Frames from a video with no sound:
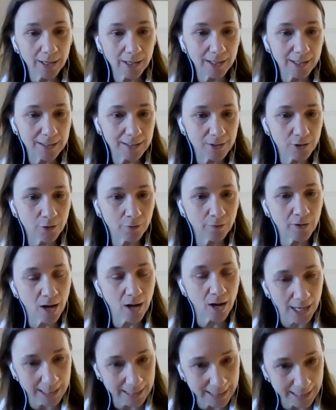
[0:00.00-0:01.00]
and it's sort of
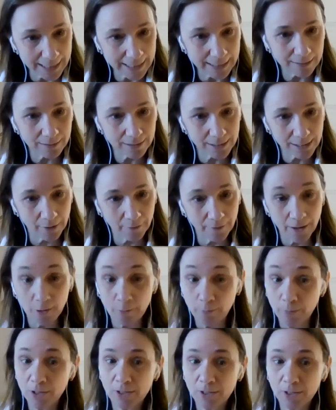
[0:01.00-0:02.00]
guided self-help
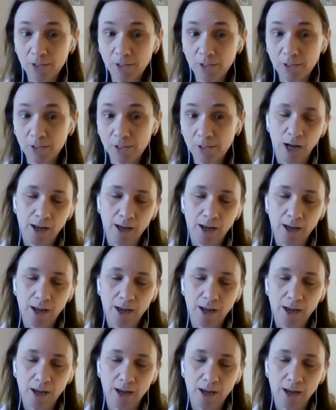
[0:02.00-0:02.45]
book, so